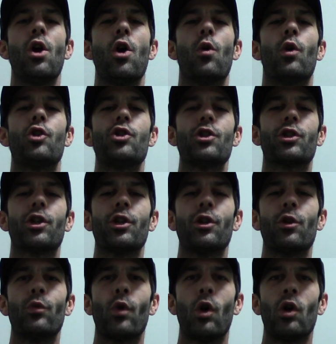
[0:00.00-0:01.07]
Which is going to
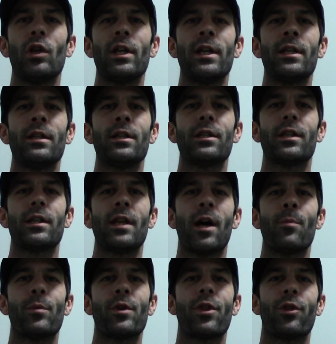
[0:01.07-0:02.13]
roll into
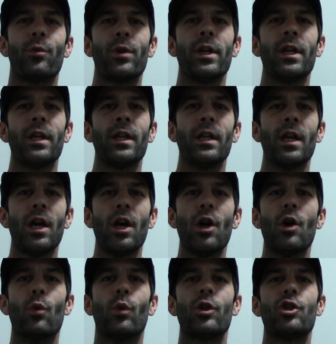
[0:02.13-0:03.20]
number 3,
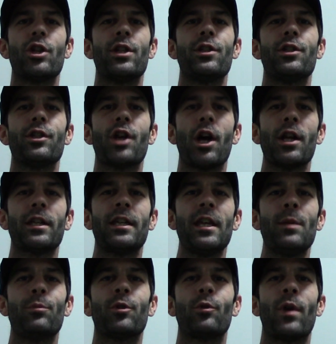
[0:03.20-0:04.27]
which is you got to
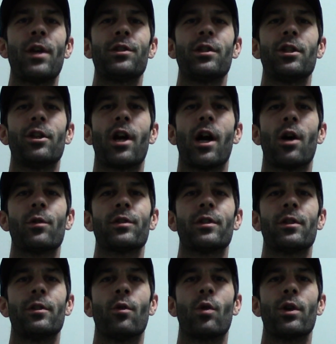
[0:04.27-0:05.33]
keep the rest of your house
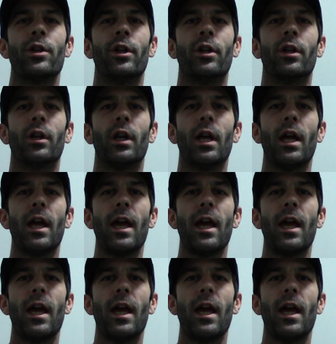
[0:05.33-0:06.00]
in order.